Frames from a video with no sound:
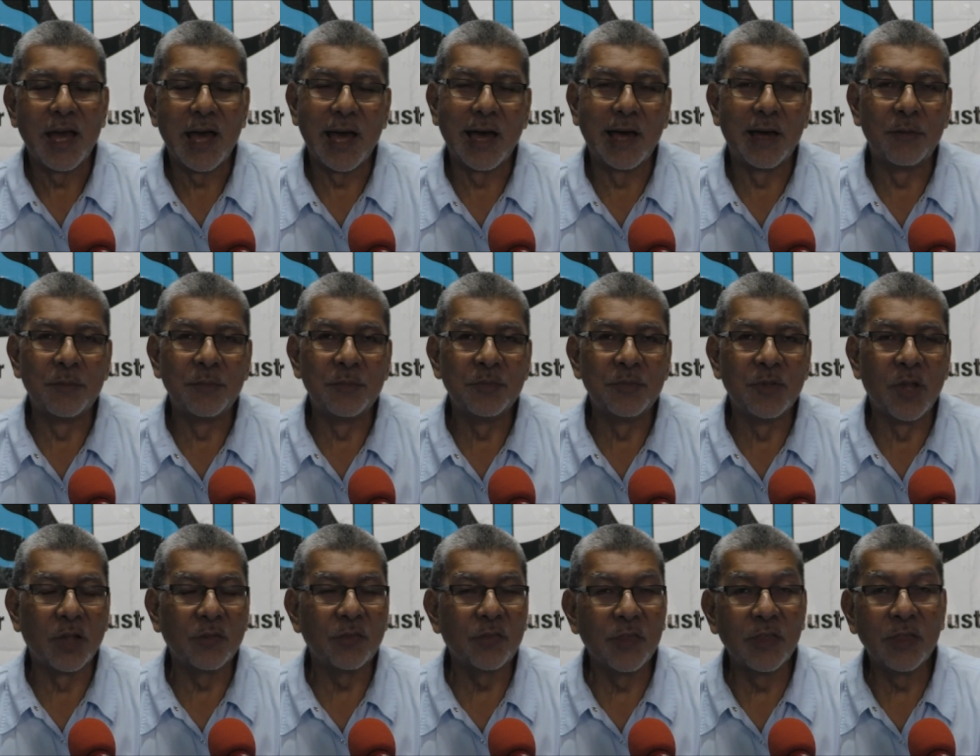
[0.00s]
um,
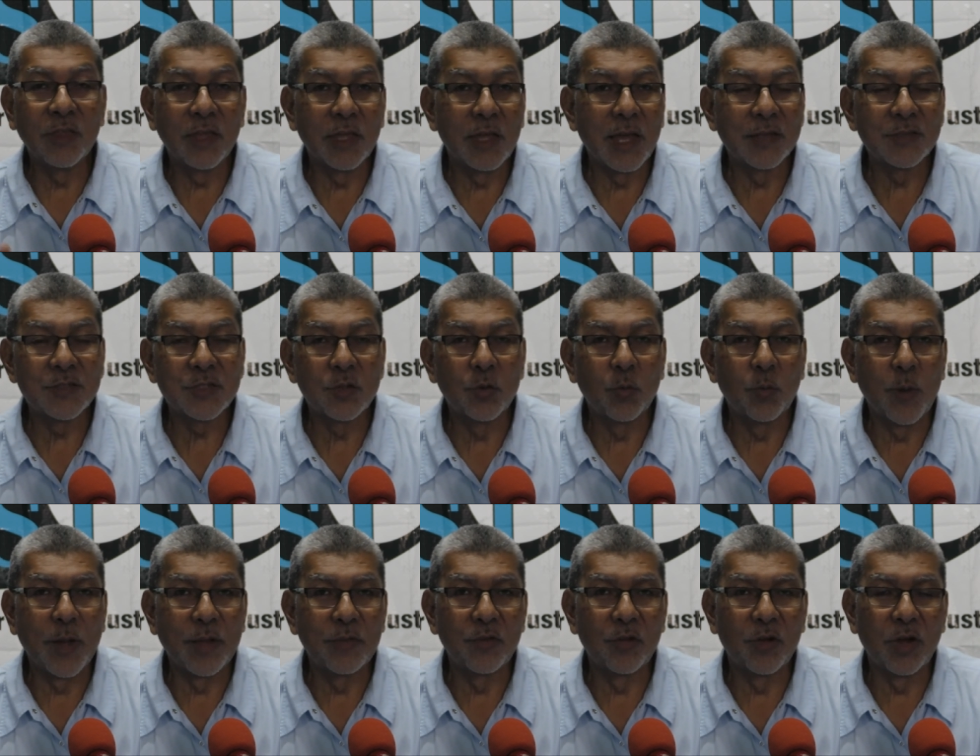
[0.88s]
not thinking as to
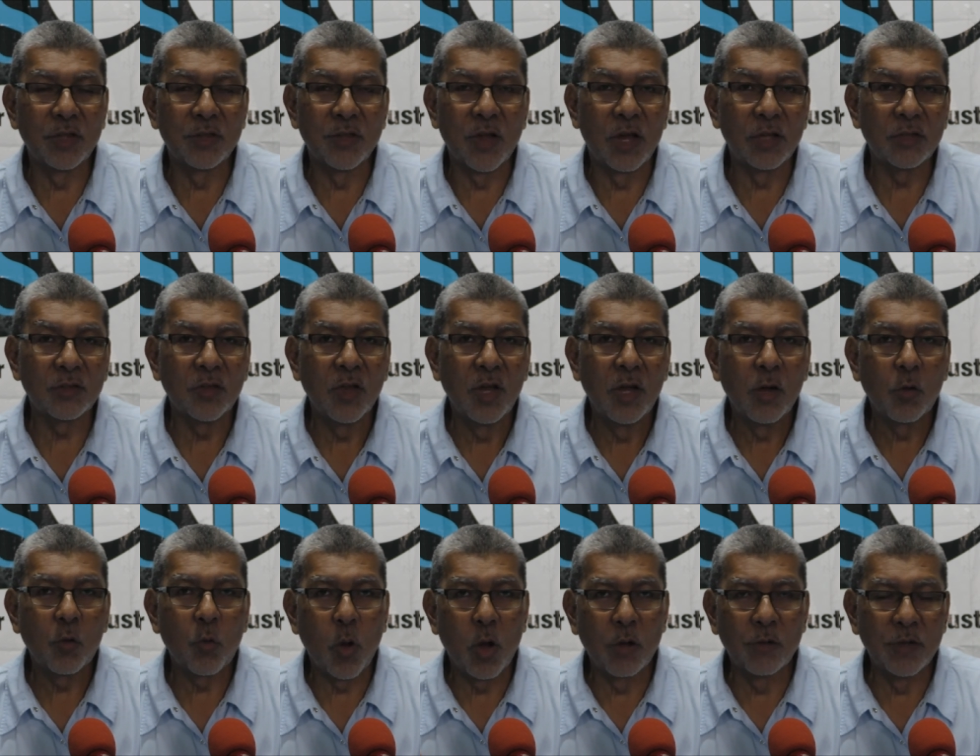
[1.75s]
whether or not
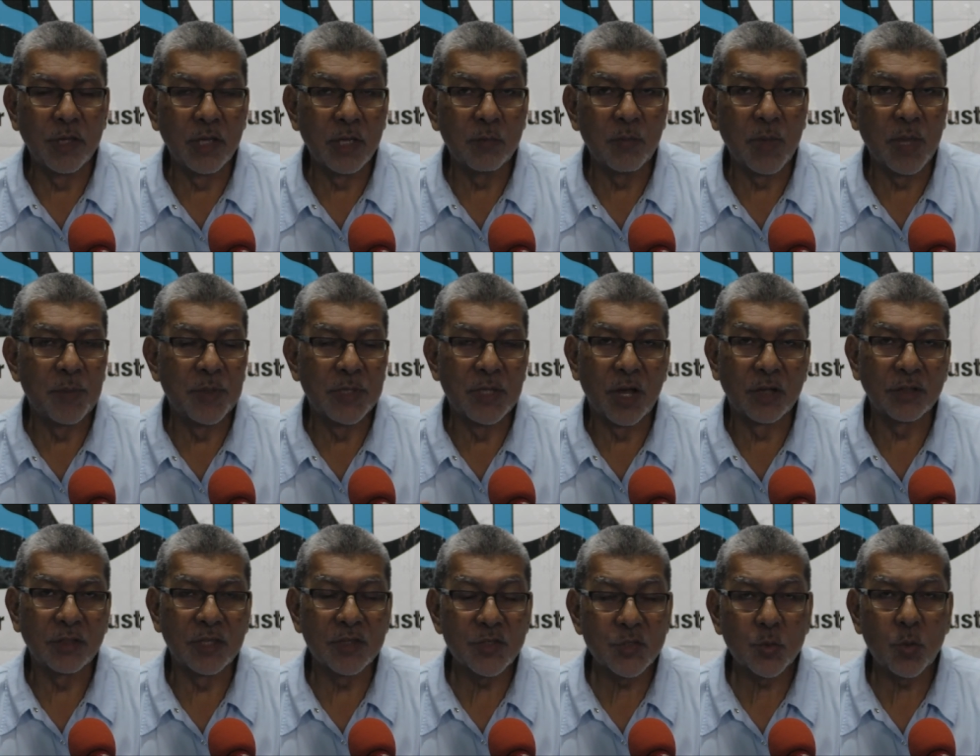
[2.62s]
quarrying, maybe
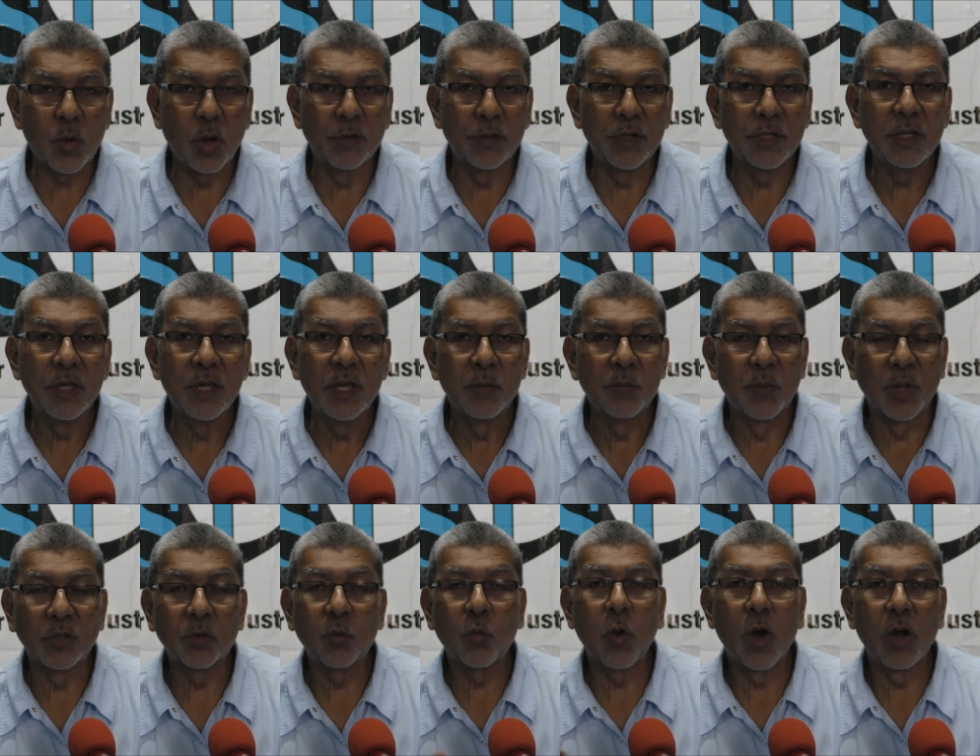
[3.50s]
not his quarry,
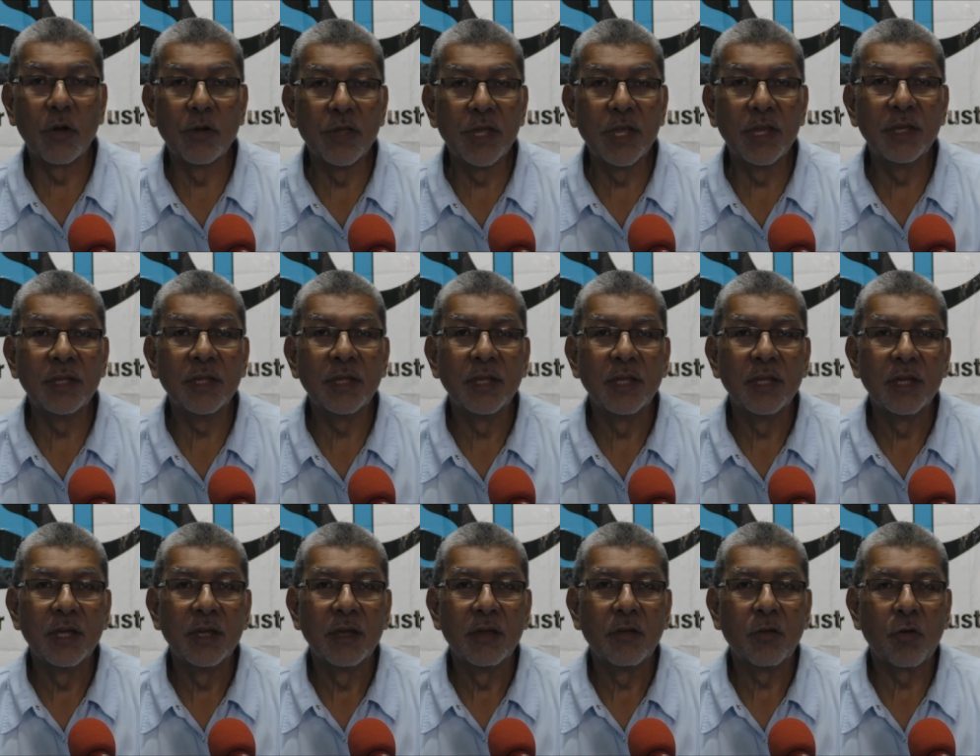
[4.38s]
but quarrying
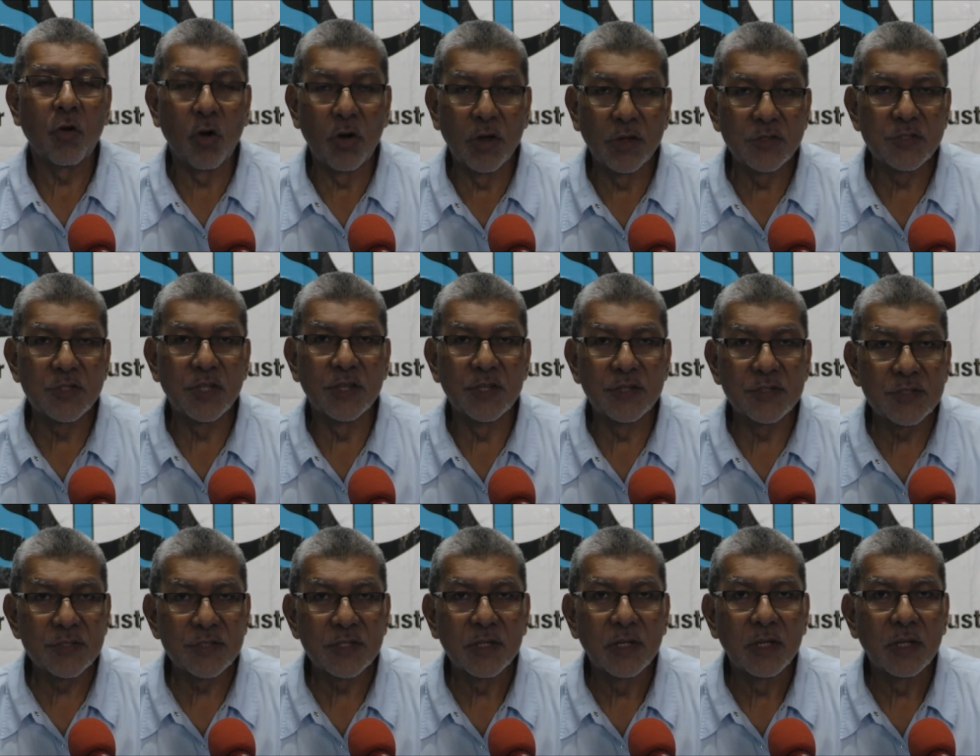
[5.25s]

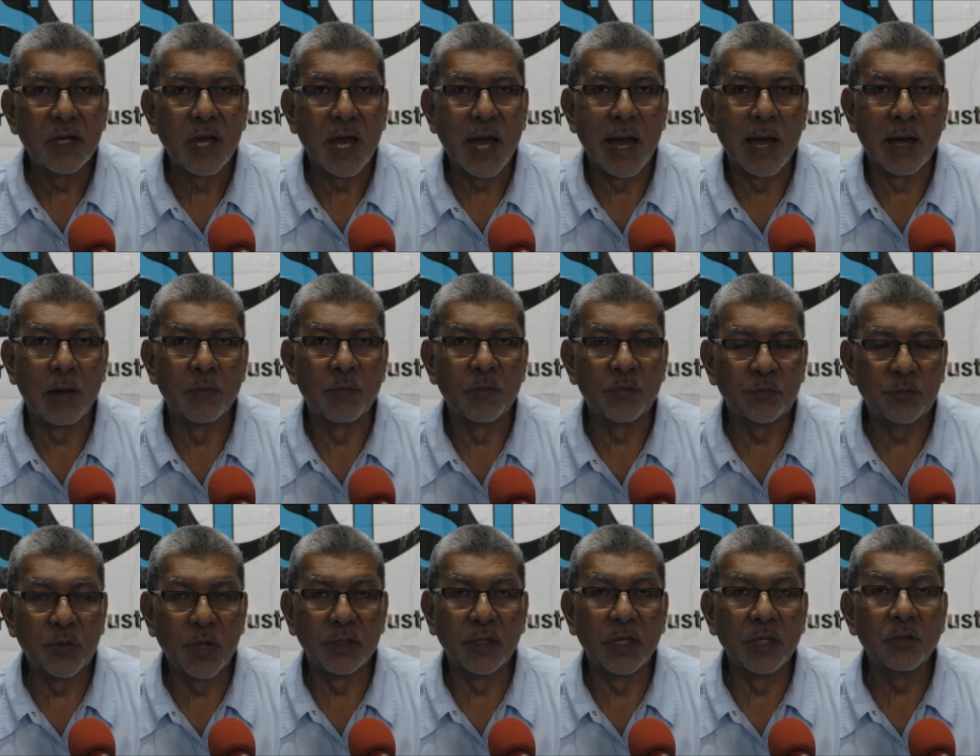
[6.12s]
causes um,
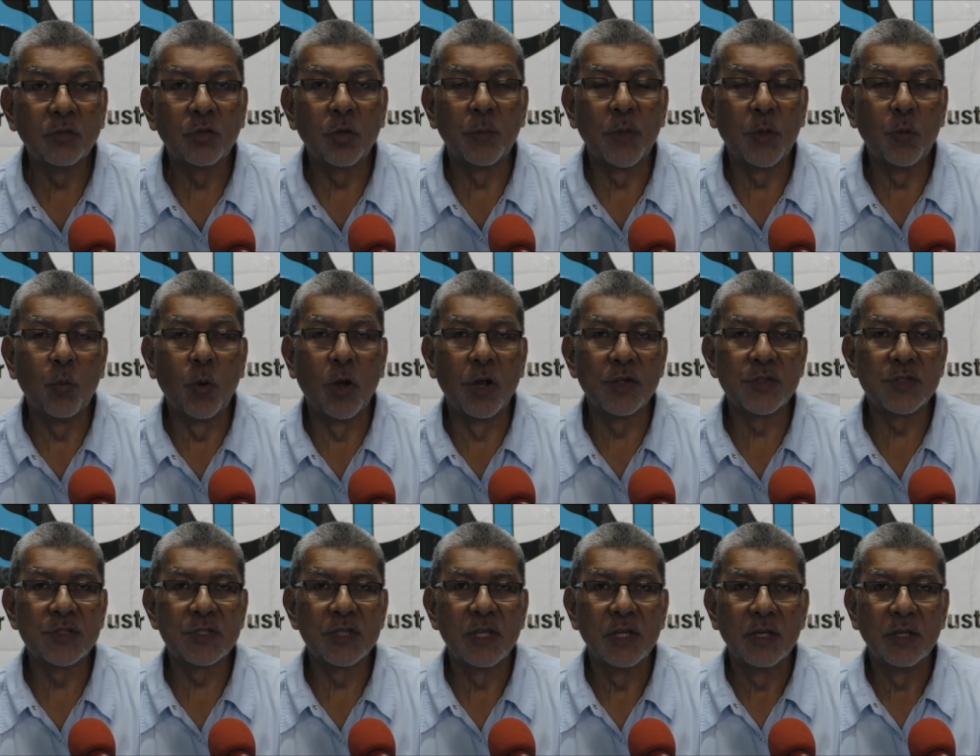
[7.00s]
flooding to be
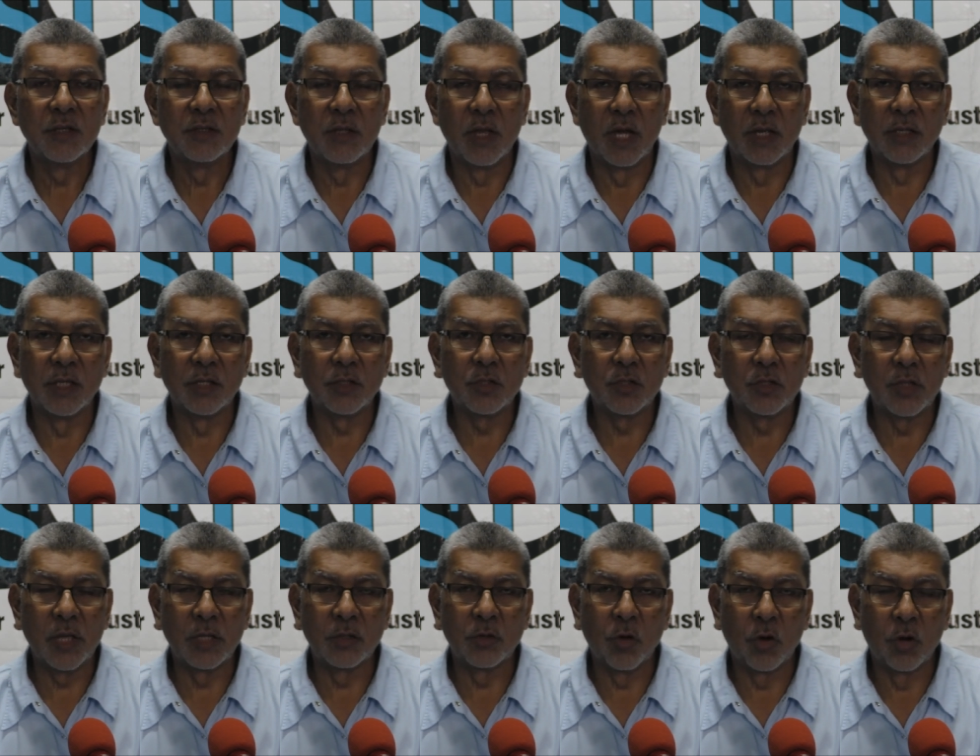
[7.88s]
worse than it,
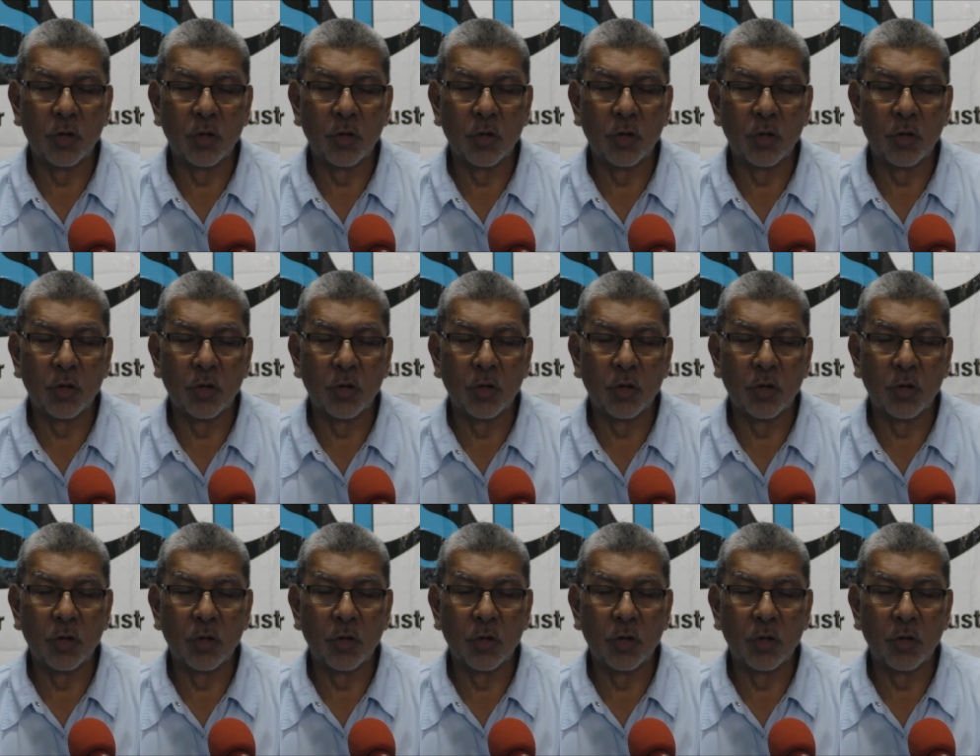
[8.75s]
it